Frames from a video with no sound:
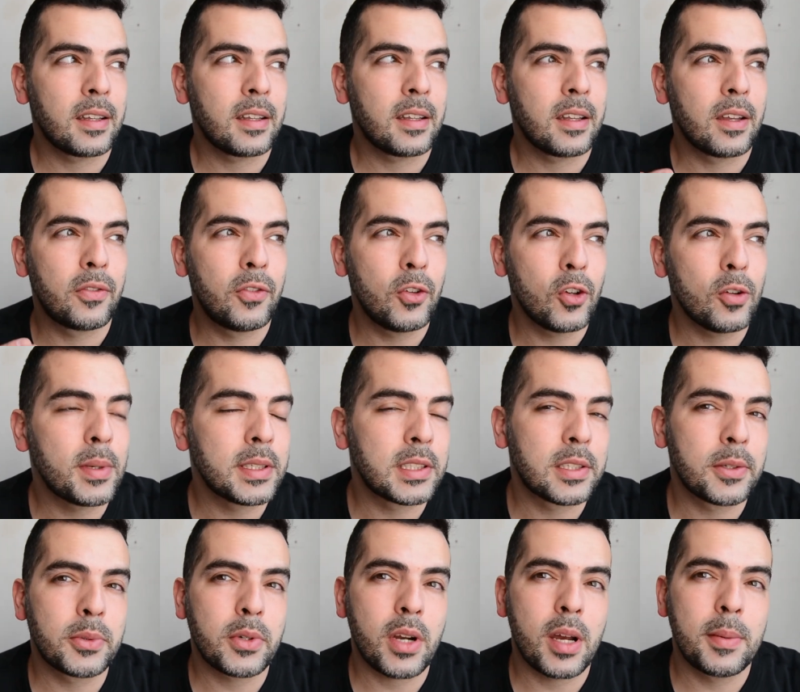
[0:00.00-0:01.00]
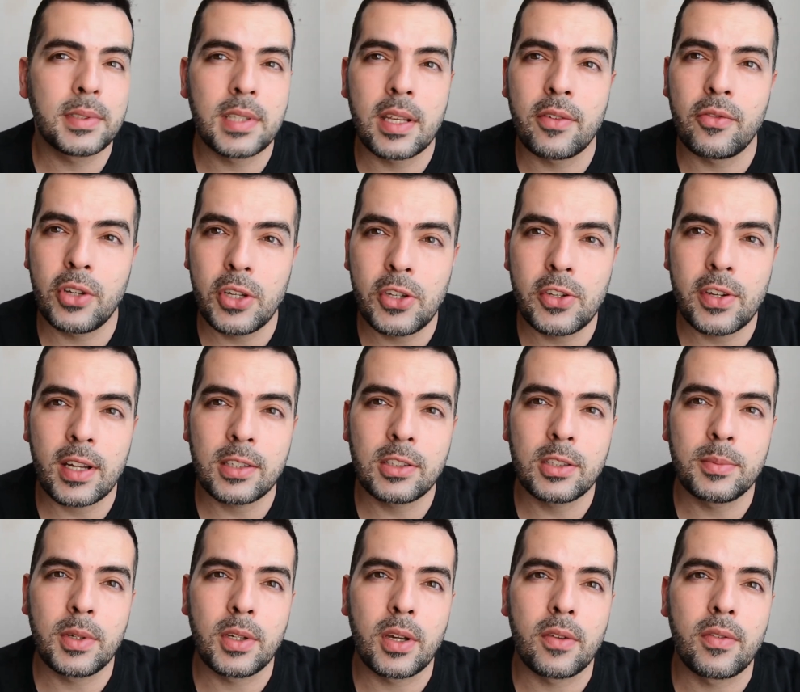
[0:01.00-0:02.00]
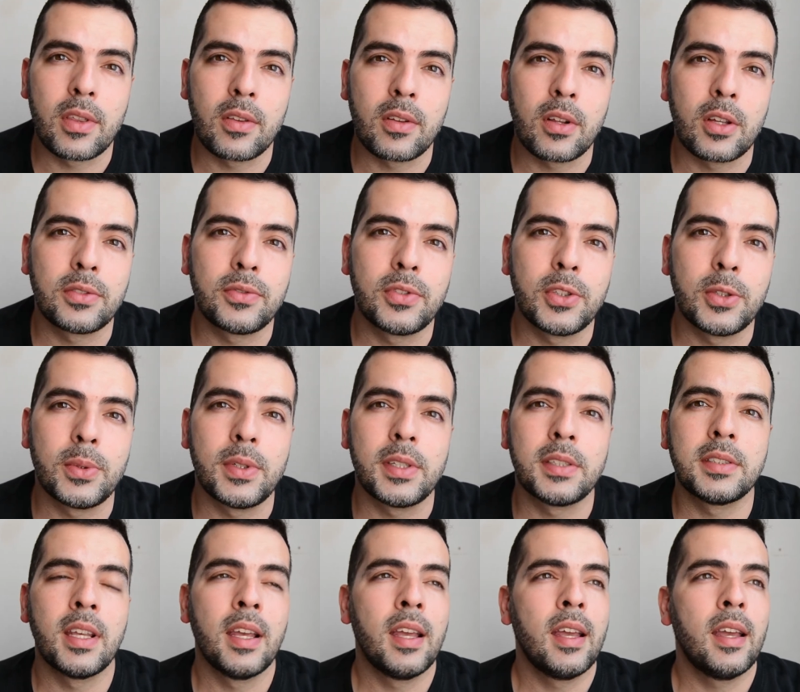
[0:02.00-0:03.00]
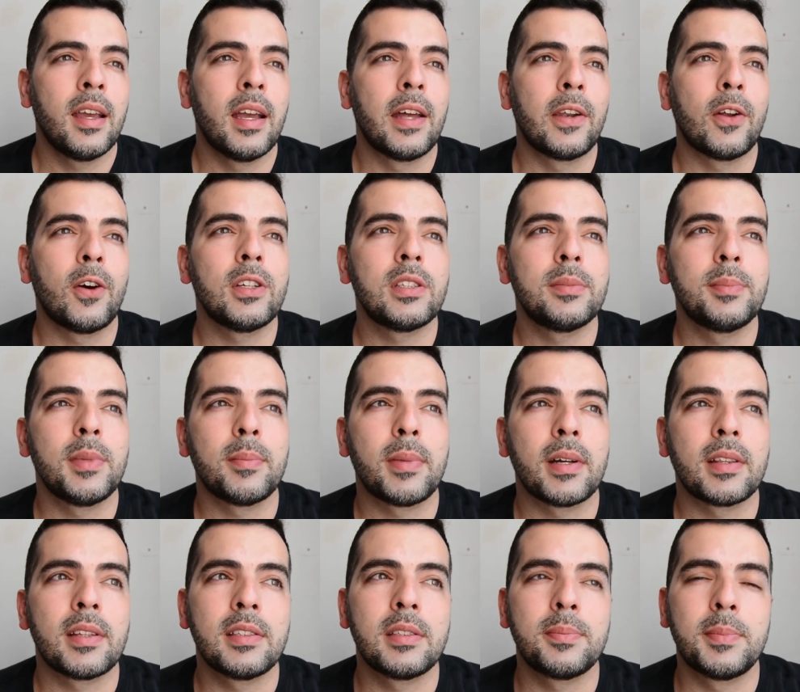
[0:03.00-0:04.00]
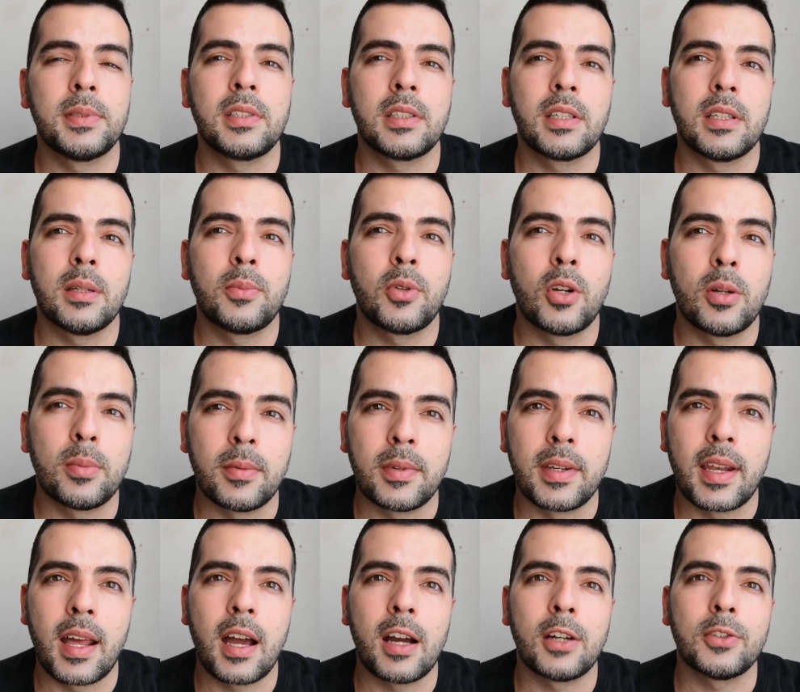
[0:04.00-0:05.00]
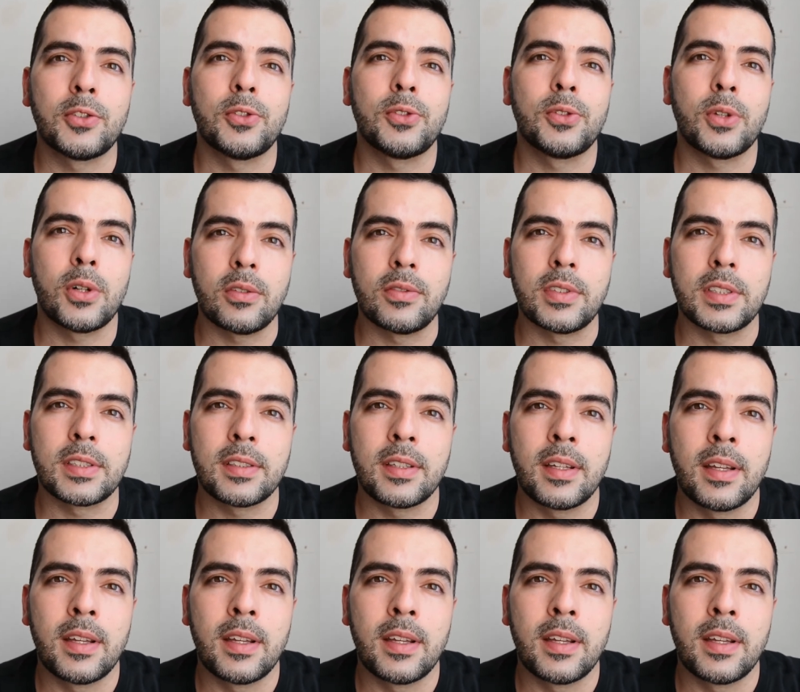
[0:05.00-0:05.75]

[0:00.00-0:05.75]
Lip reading: a few of my subscribers have reached out to me over the last few weeks and asked me about this particular problem and how to solve it.